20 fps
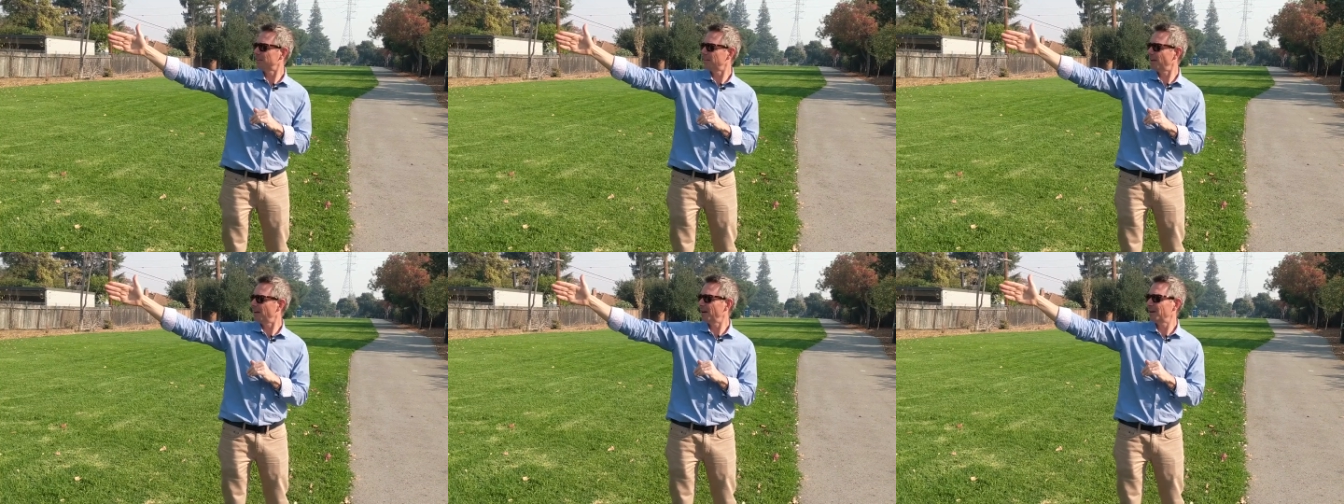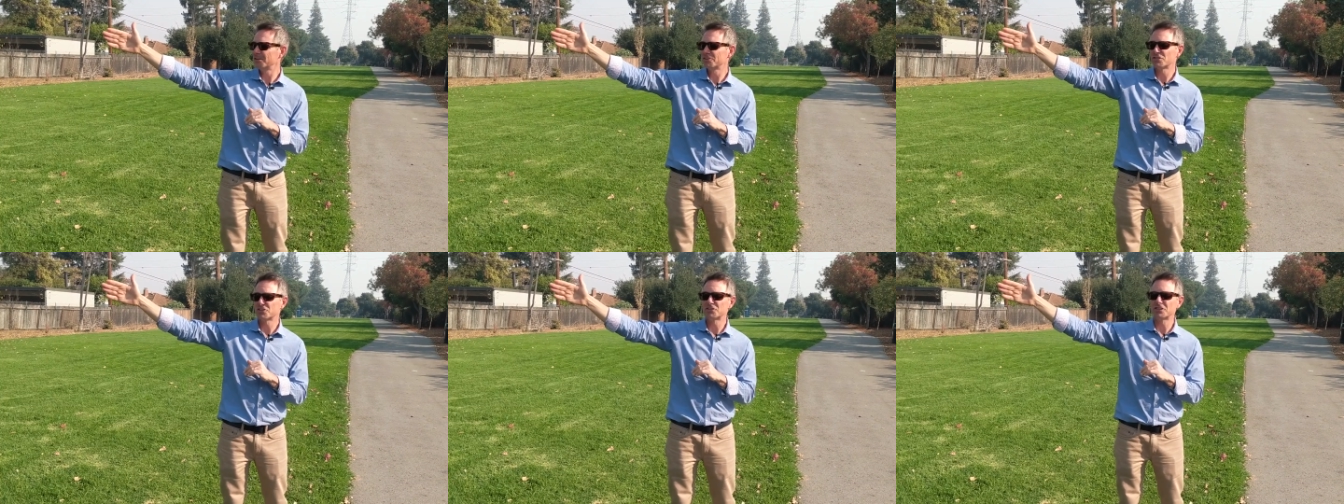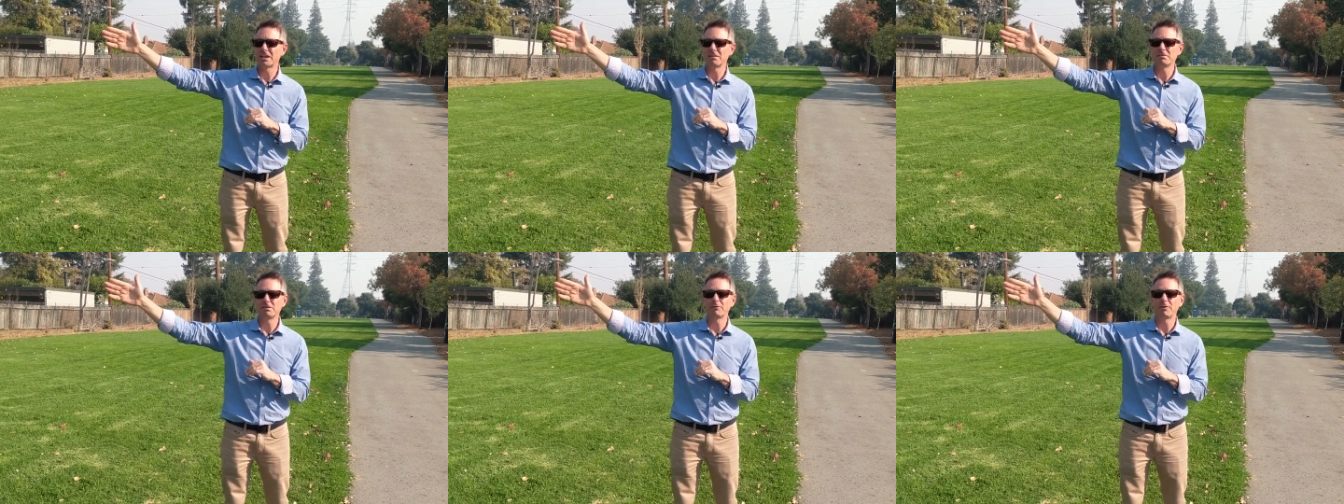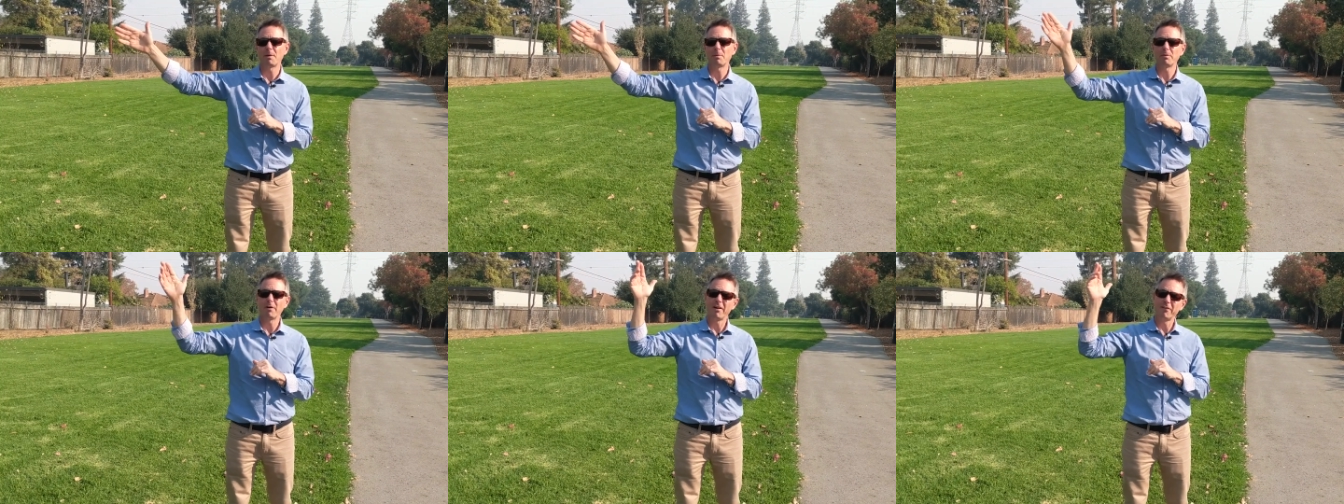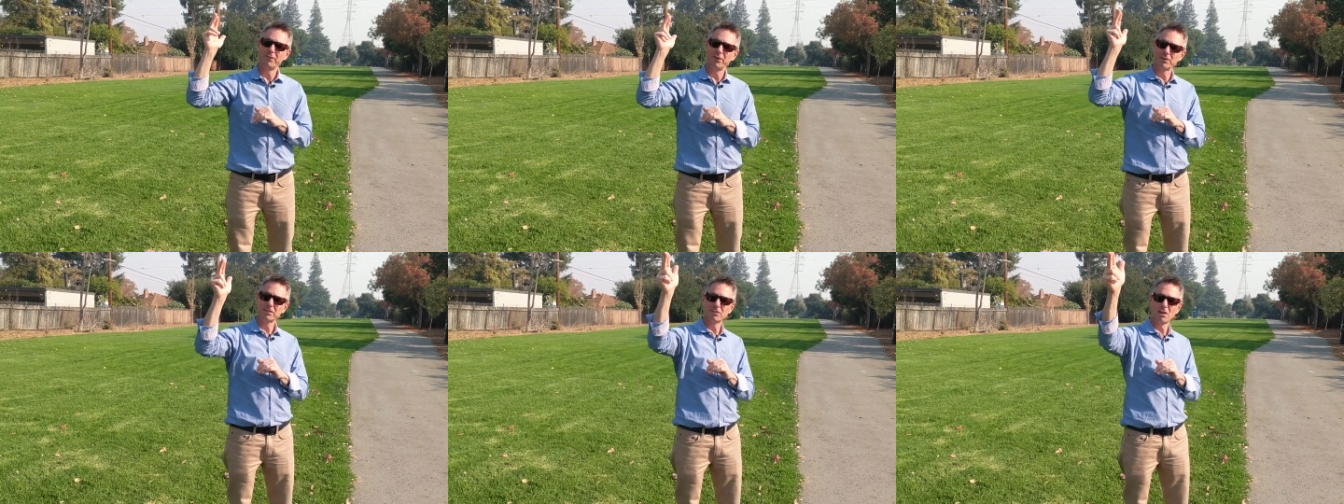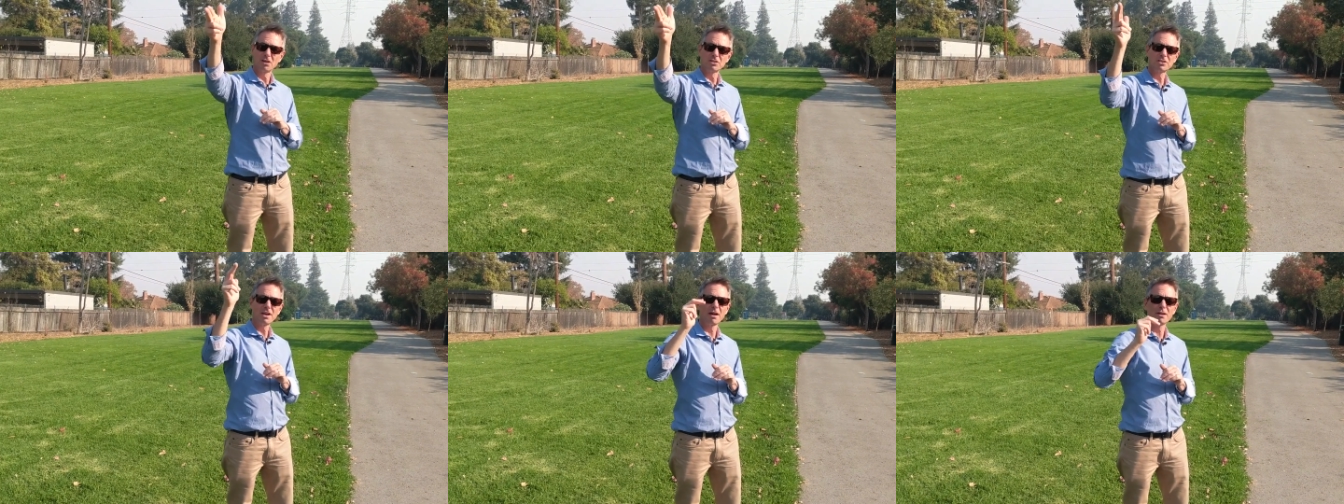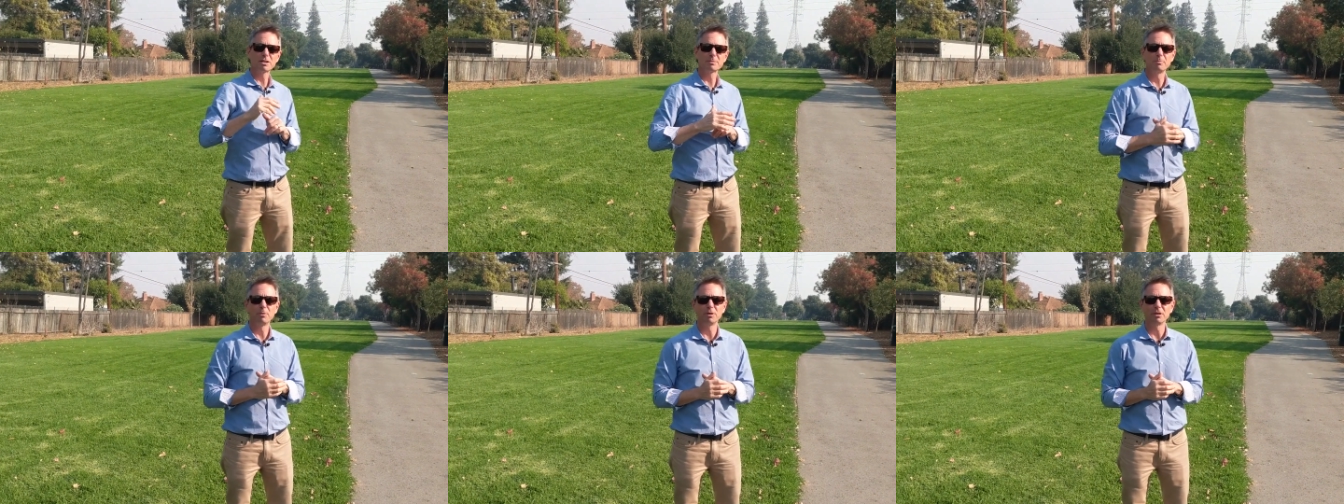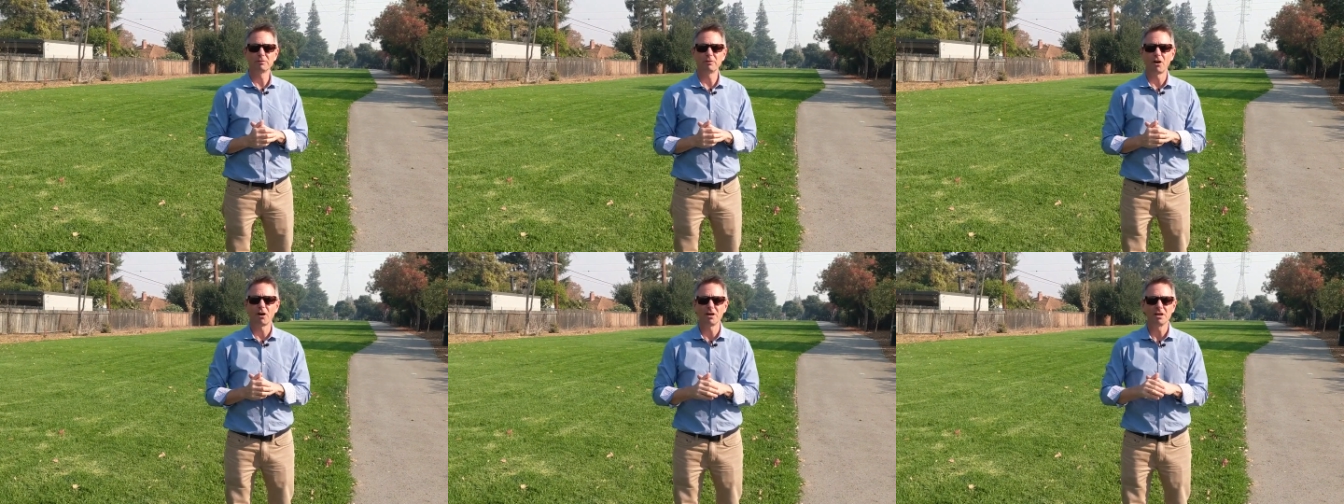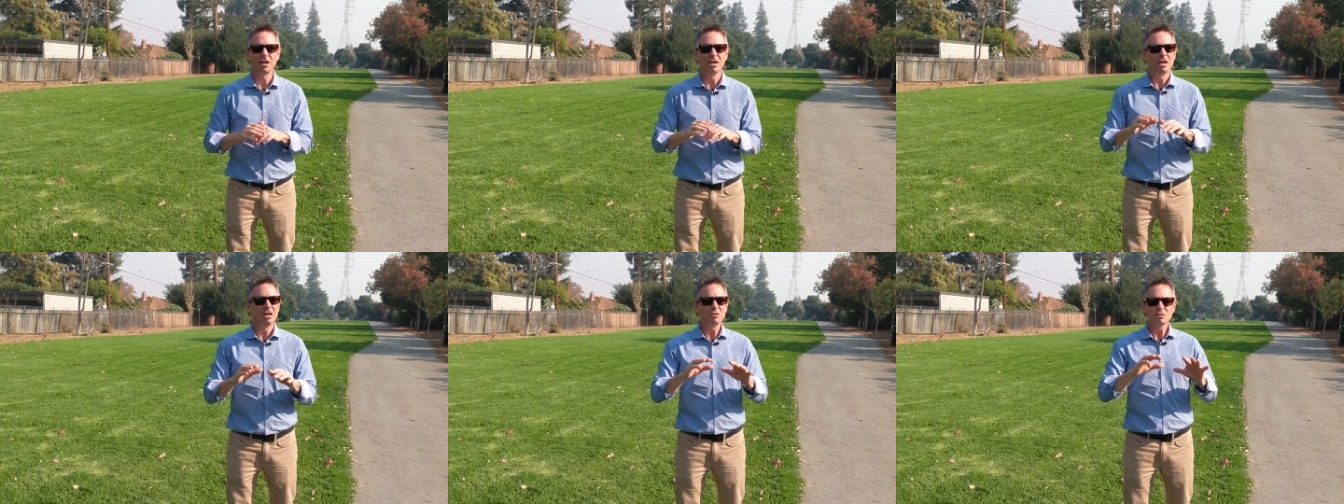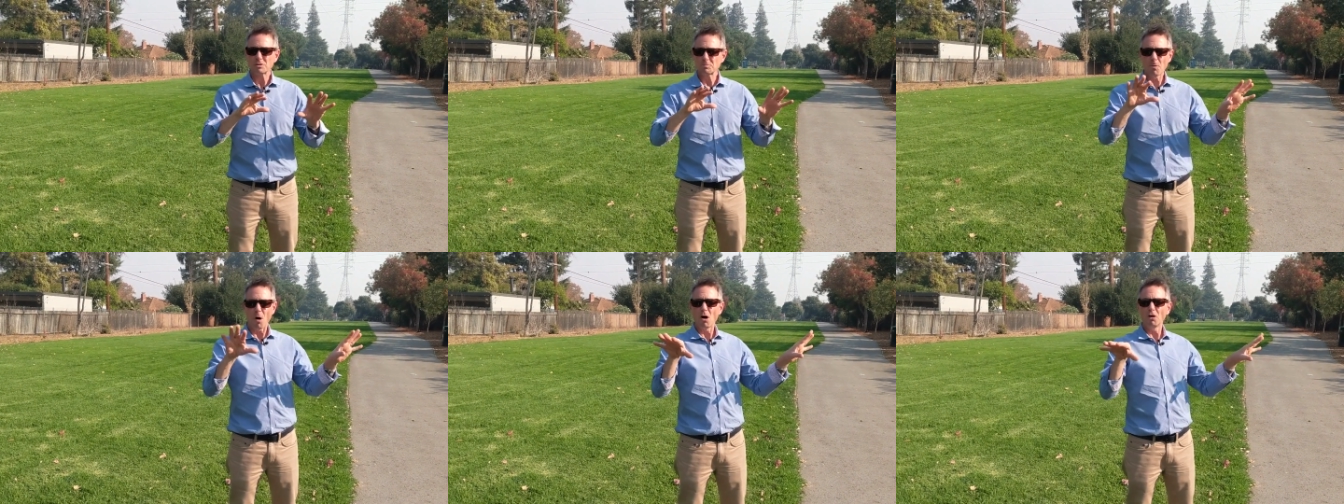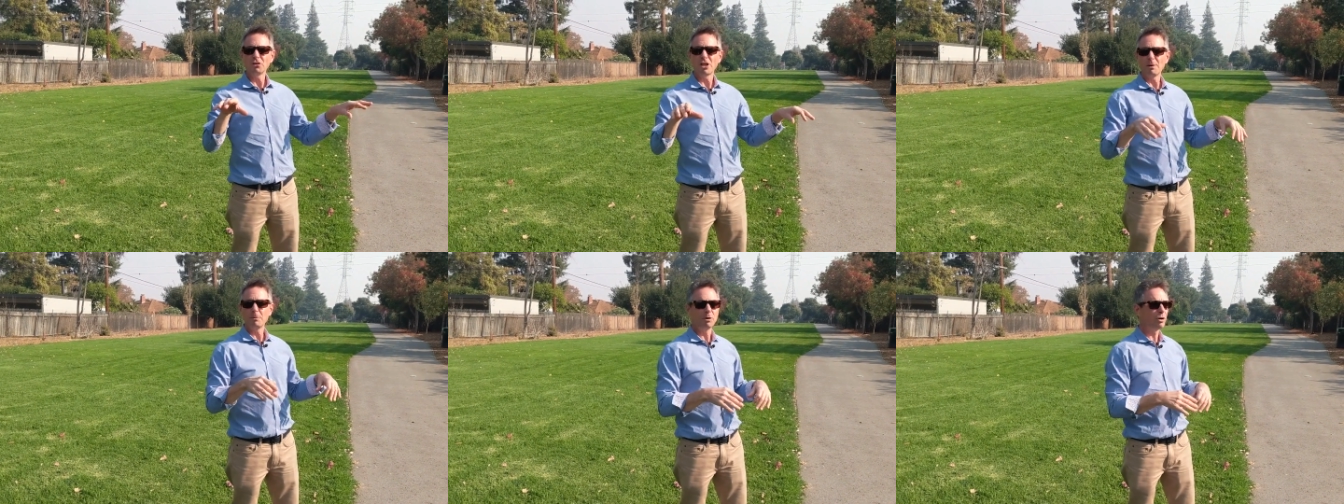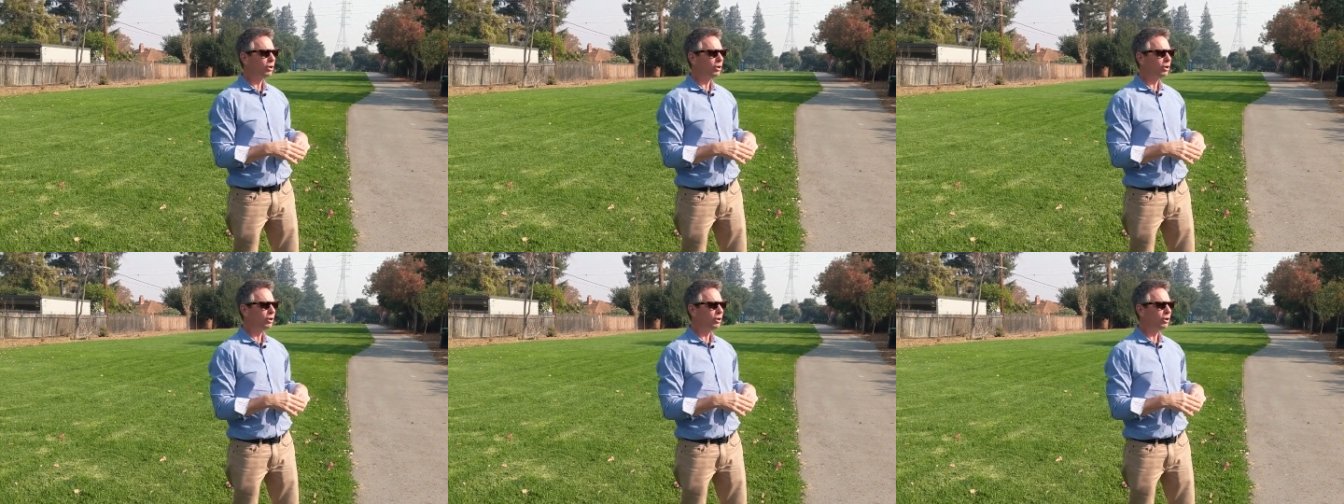right there, just to give you a frame of reference. Los Gatos Boulevard. Small